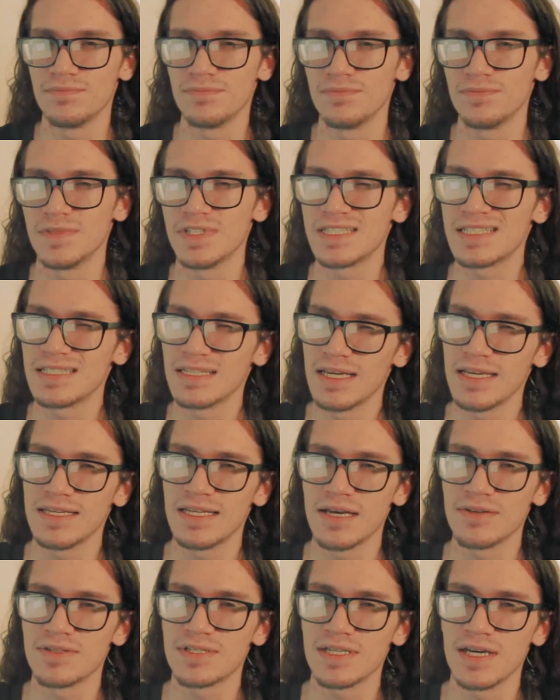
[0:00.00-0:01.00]
The slight
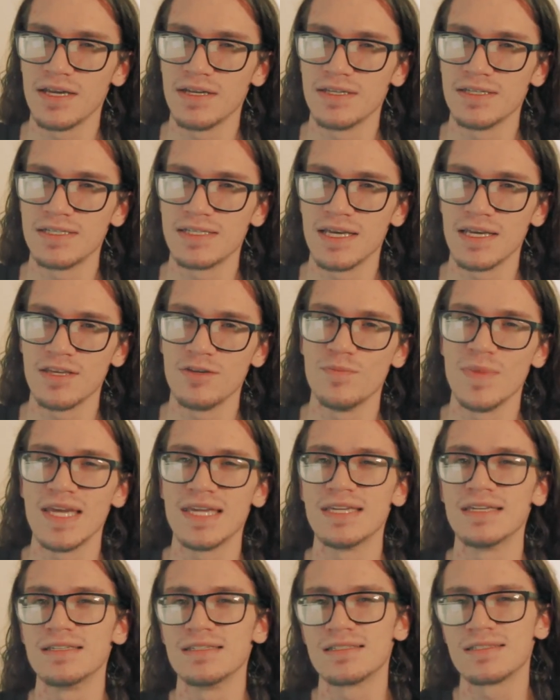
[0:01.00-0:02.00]
downside is that you may
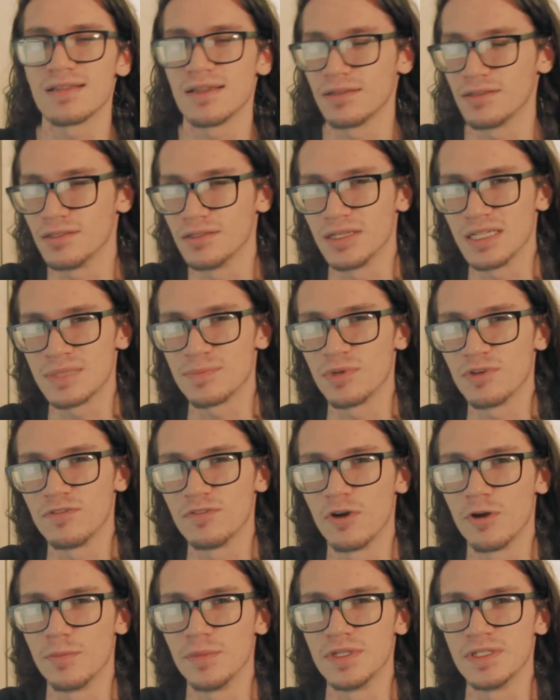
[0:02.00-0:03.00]
get slightly less
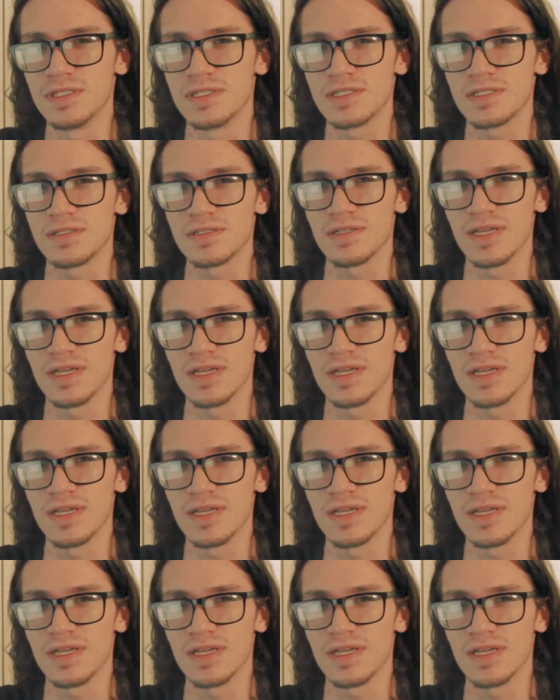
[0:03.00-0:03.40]
performance